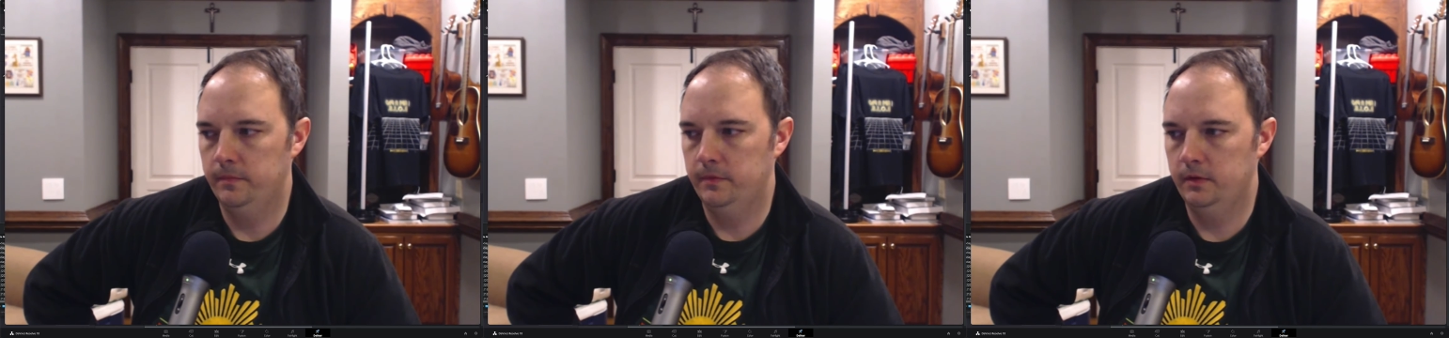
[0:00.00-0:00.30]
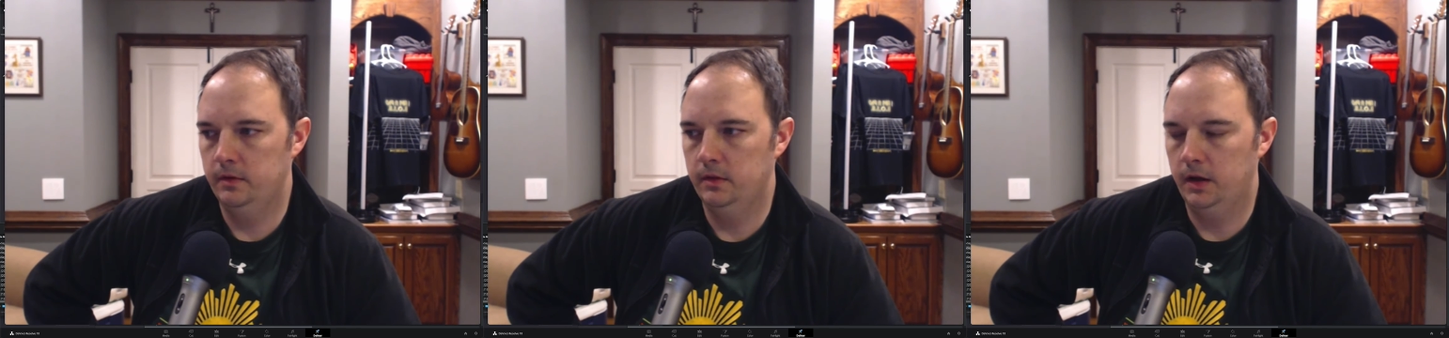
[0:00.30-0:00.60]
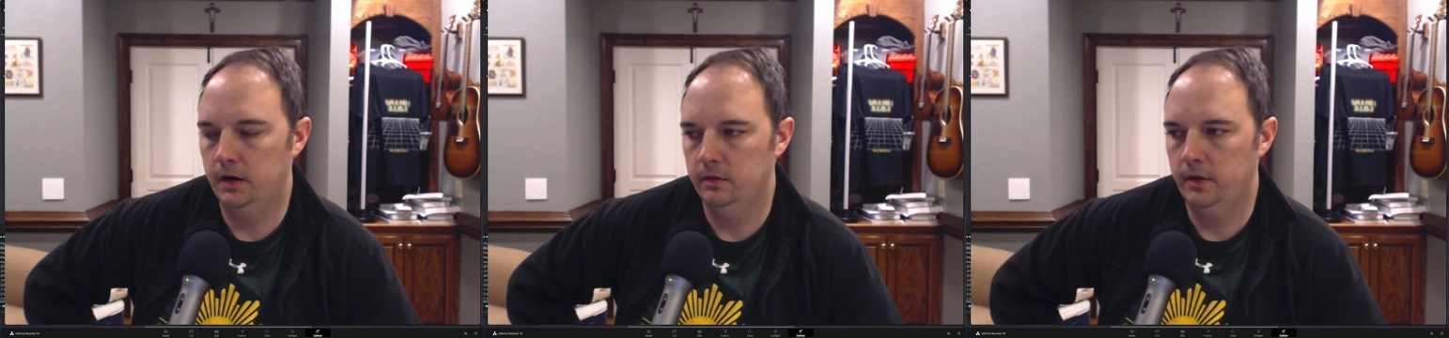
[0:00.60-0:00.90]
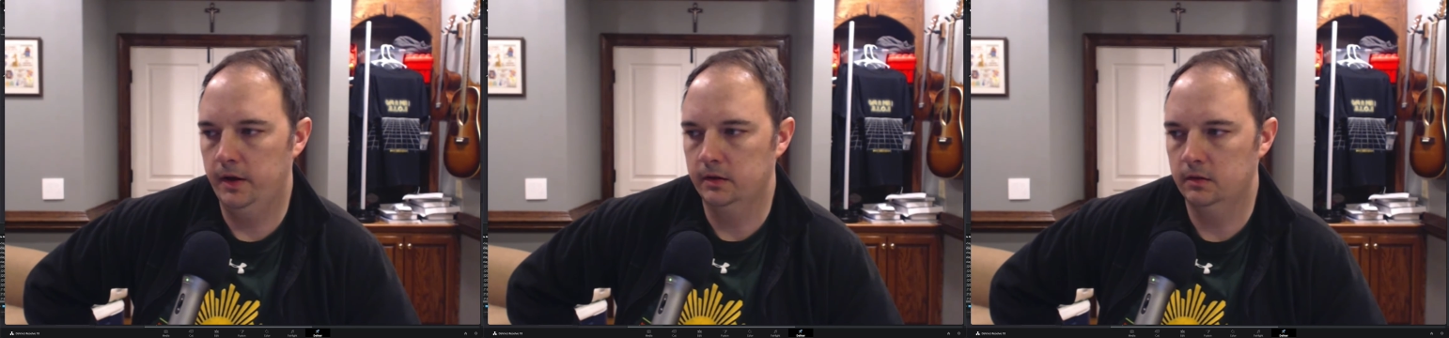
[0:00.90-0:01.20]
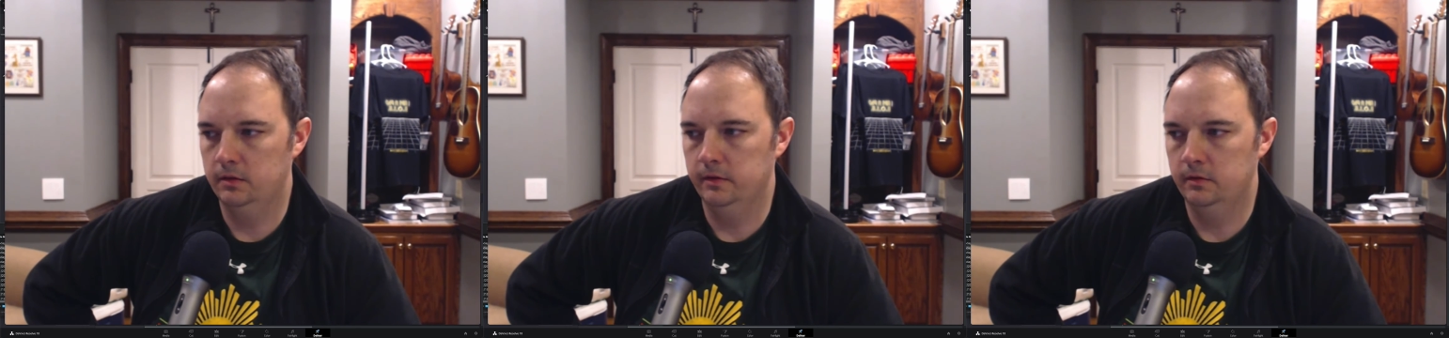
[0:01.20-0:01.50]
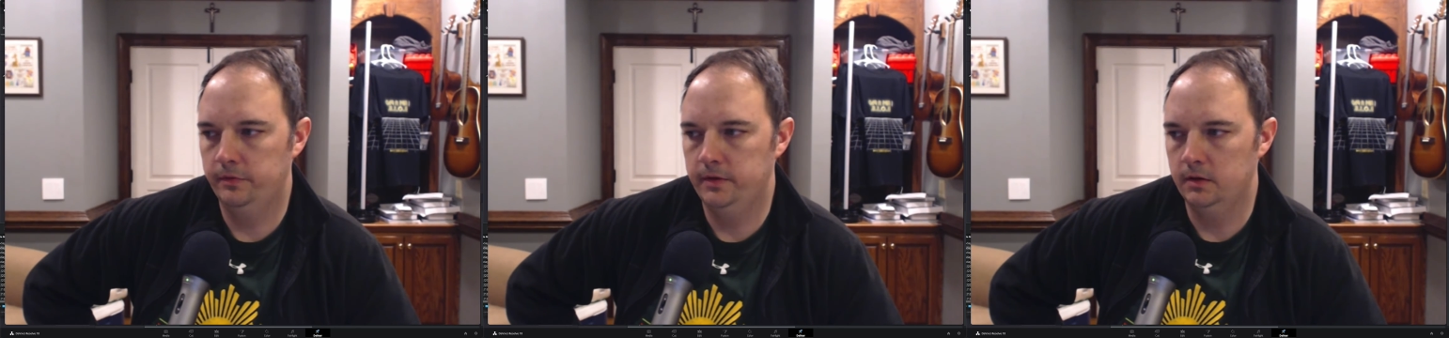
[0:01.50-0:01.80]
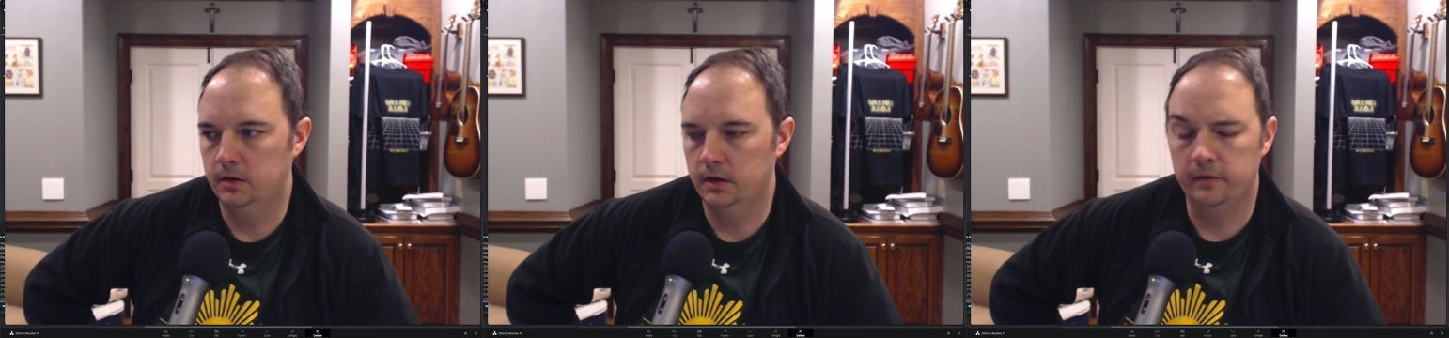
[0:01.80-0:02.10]
not unlike the
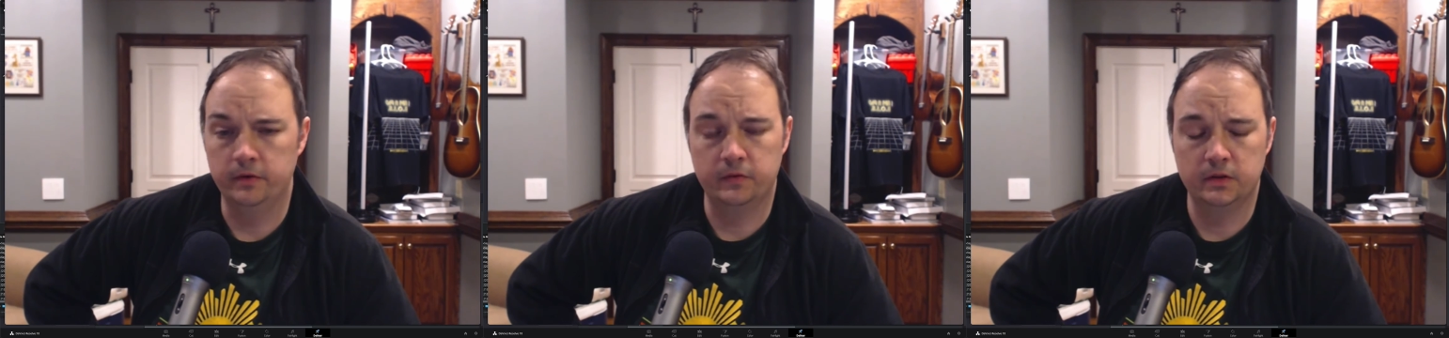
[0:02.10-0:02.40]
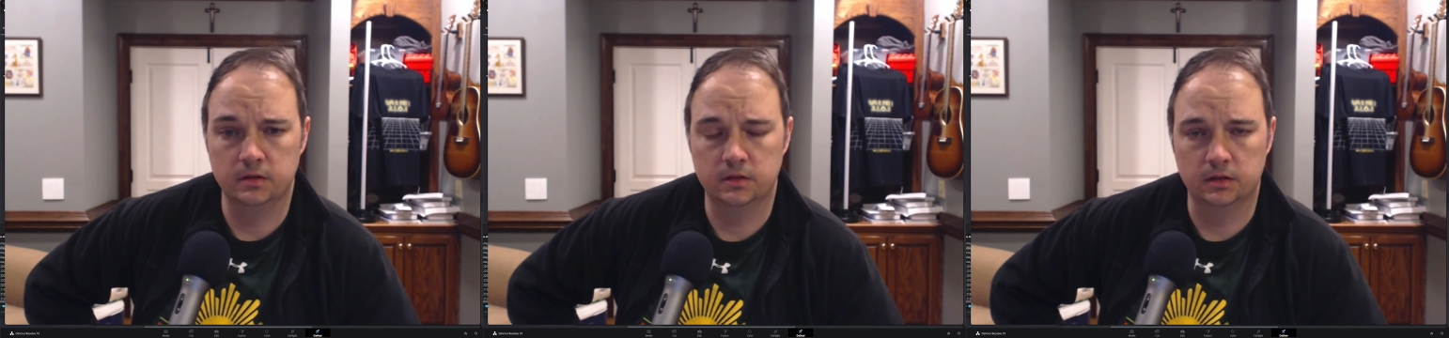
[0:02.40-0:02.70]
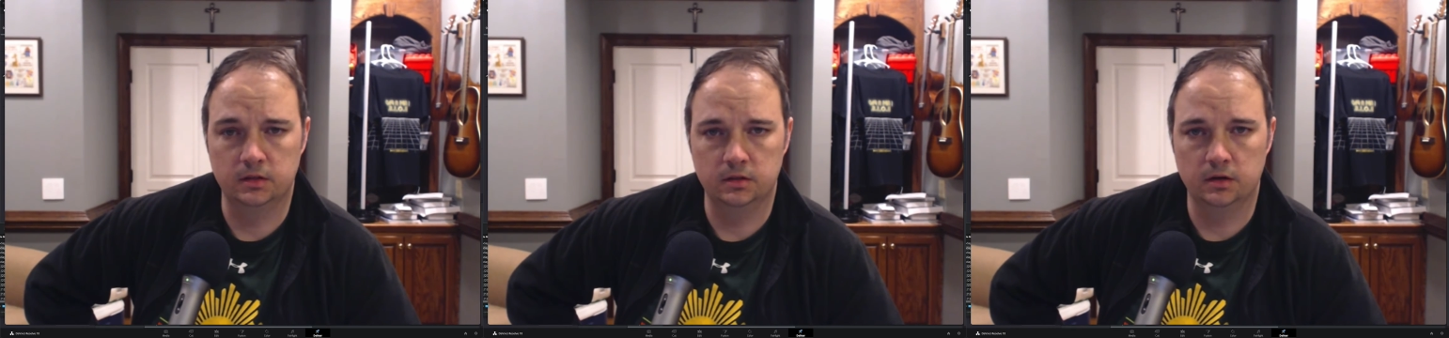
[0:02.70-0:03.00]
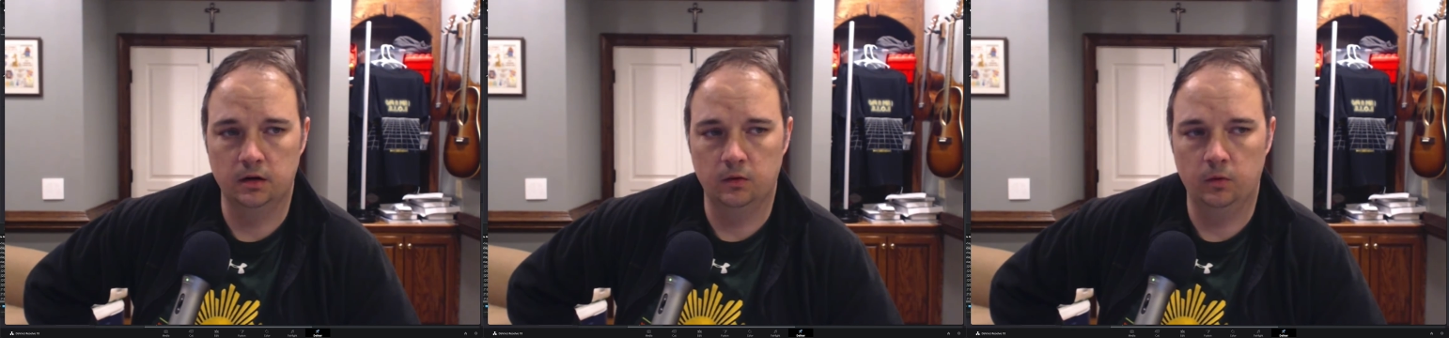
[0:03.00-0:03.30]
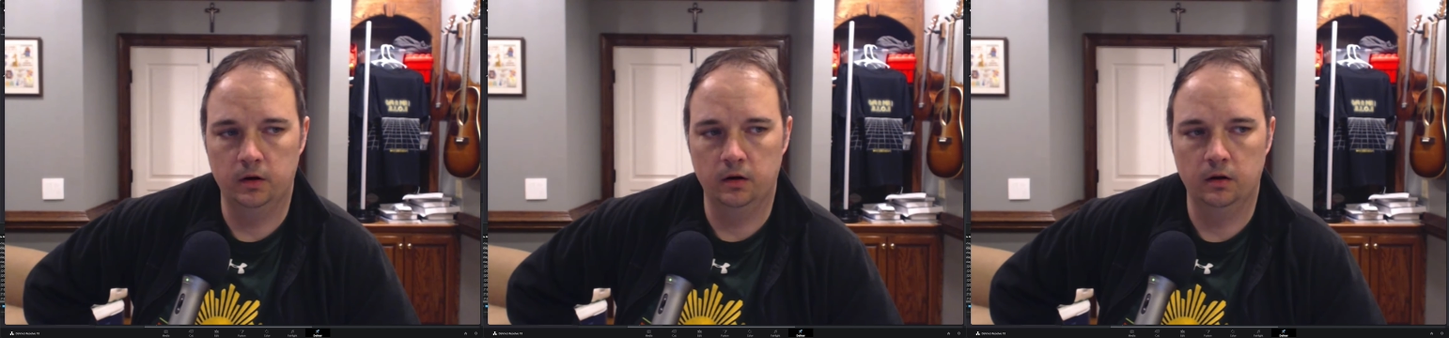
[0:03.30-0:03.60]
kind of 50s and 60s era, where